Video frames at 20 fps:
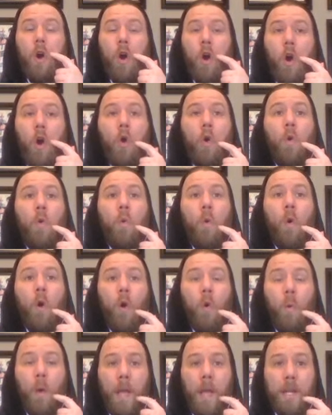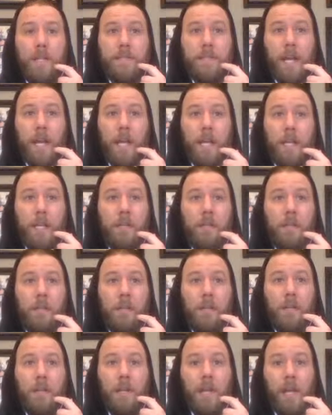oh, wait a second.
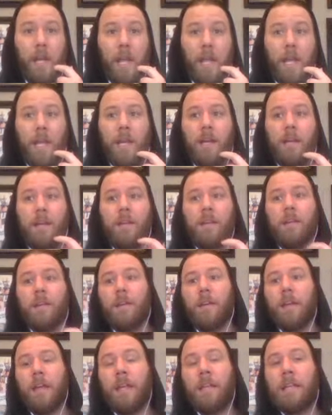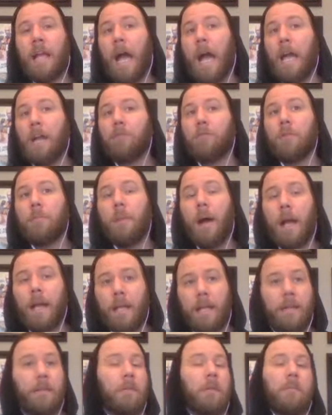And it kind of
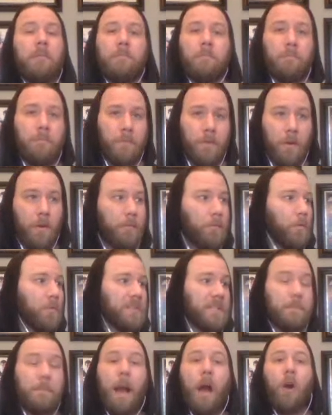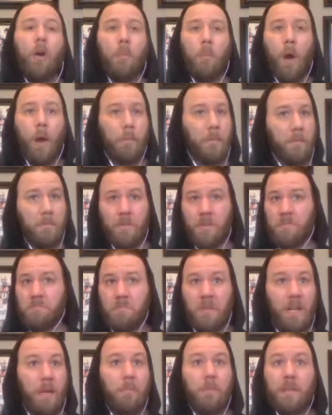reminded, and of course he powerbombed him, just
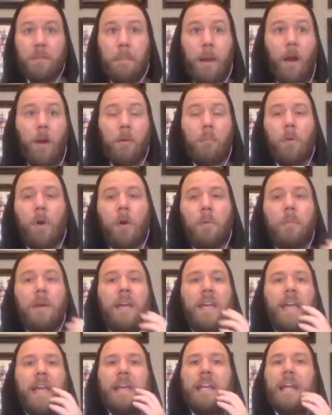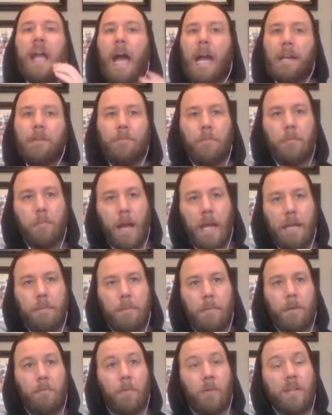hit him with a powerbomb. It kind of reminded
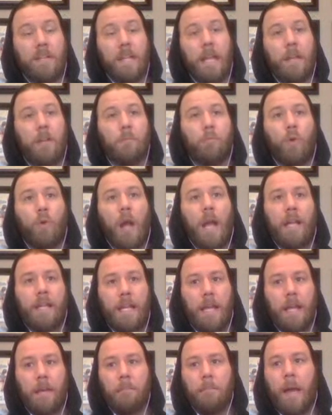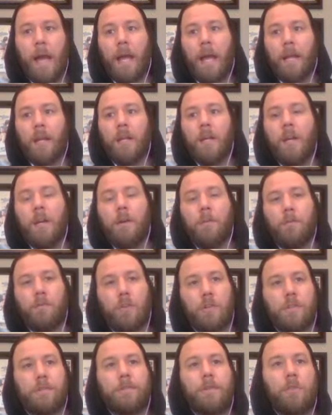me of when Daniel Bryan came back. For
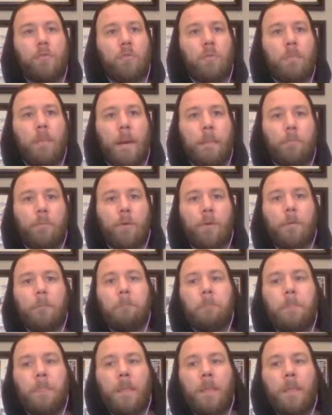those of you who remember,